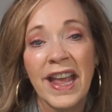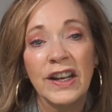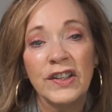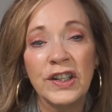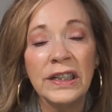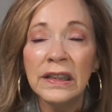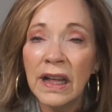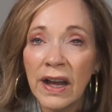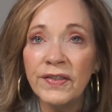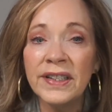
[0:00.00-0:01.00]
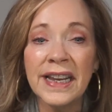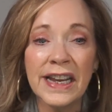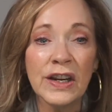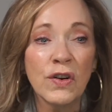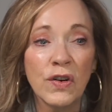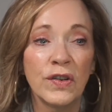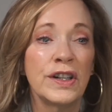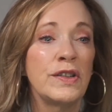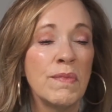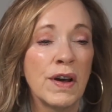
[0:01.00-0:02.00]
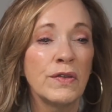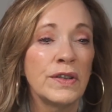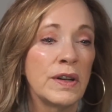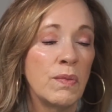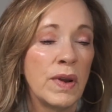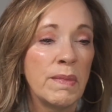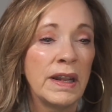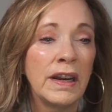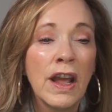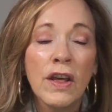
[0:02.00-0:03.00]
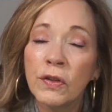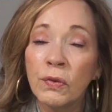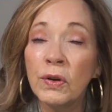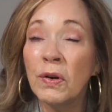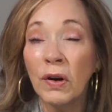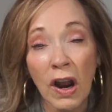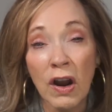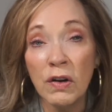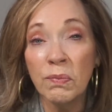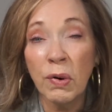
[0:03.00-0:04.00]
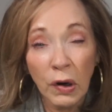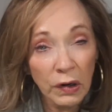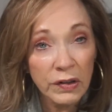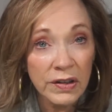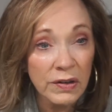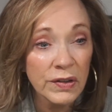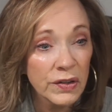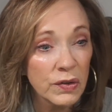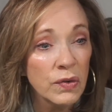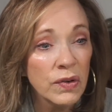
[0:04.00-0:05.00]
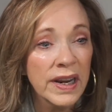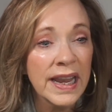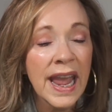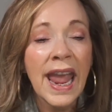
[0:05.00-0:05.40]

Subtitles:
She loves to encourage mothers and women through her own personal story